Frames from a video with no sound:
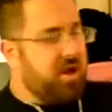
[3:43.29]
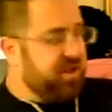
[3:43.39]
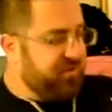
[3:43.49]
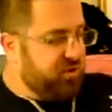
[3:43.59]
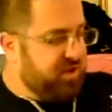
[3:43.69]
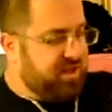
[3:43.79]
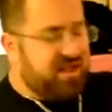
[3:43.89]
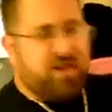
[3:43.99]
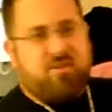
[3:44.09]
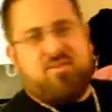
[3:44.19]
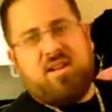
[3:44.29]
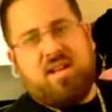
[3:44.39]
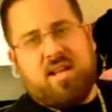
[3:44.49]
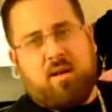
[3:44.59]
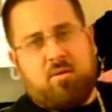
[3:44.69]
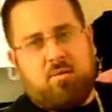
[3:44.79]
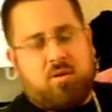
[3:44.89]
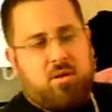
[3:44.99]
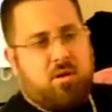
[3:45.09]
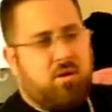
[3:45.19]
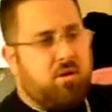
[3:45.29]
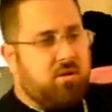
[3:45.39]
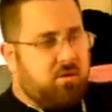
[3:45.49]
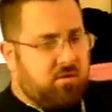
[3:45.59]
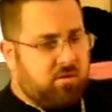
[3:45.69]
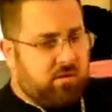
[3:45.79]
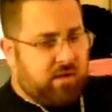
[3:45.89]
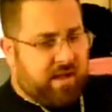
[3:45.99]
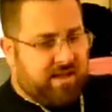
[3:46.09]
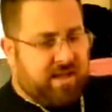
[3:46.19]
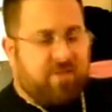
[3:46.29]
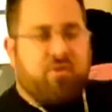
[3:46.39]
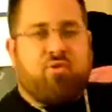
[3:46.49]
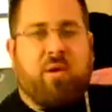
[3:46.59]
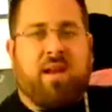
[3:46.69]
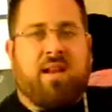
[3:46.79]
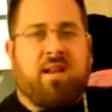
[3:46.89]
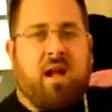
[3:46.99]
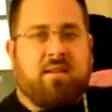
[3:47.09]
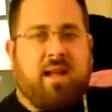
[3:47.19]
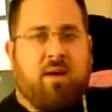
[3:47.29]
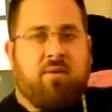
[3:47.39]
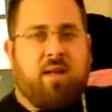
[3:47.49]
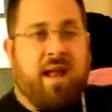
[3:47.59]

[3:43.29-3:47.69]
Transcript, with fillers: If you need to get your CDL, and get the training knocked out